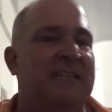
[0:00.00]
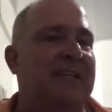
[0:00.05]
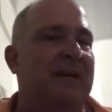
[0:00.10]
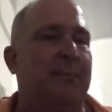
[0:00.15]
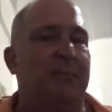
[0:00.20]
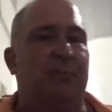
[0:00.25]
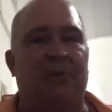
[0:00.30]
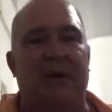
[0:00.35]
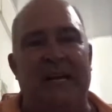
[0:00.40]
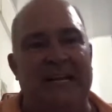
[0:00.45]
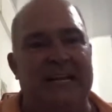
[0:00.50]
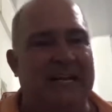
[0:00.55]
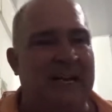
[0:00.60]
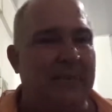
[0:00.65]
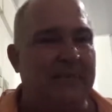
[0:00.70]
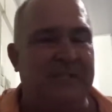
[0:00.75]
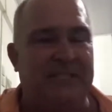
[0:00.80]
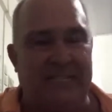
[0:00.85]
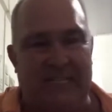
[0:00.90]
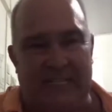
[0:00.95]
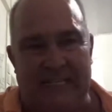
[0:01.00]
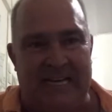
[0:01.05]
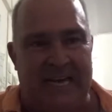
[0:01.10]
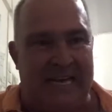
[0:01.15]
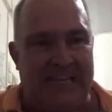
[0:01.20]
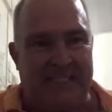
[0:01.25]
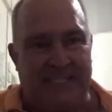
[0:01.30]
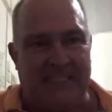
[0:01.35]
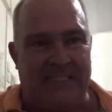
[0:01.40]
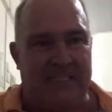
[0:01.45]
And then Brady comes in and
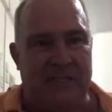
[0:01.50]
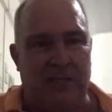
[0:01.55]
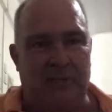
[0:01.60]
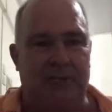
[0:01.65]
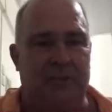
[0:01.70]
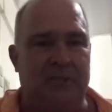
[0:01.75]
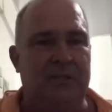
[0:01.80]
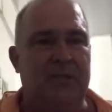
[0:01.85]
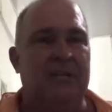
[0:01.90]
adds his little,